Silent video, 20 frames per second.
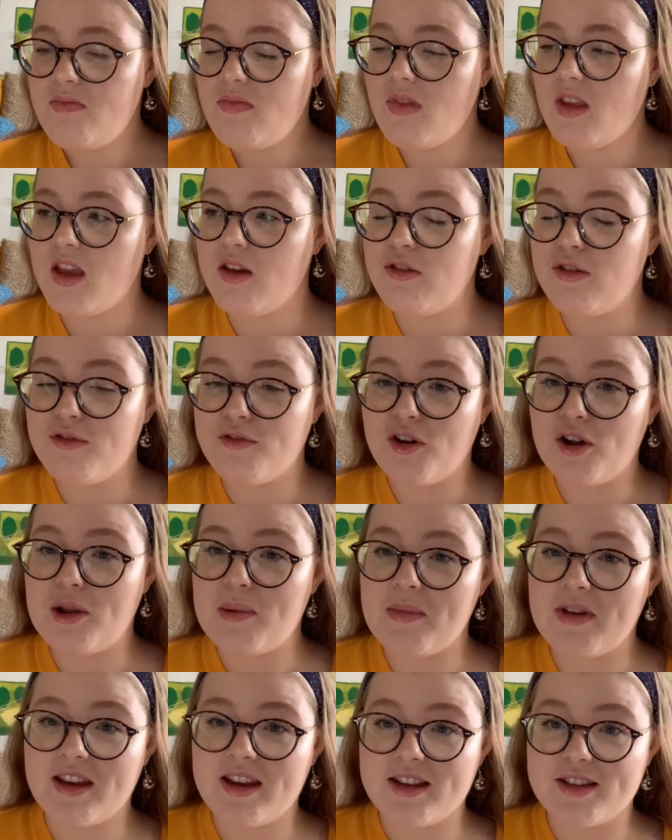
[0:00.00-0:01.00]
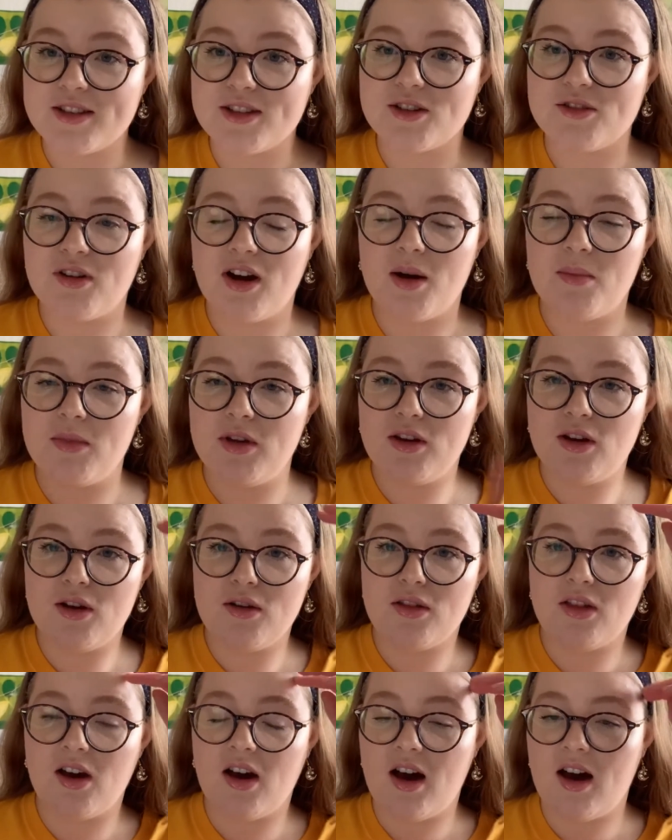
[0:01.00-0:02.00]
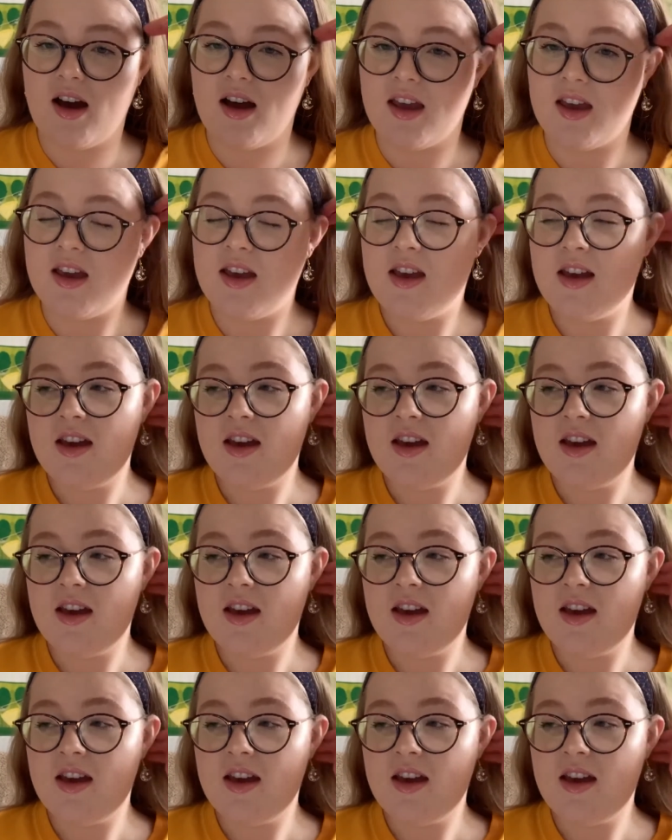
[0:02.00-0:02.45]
If you follow me on Instagram, you know that I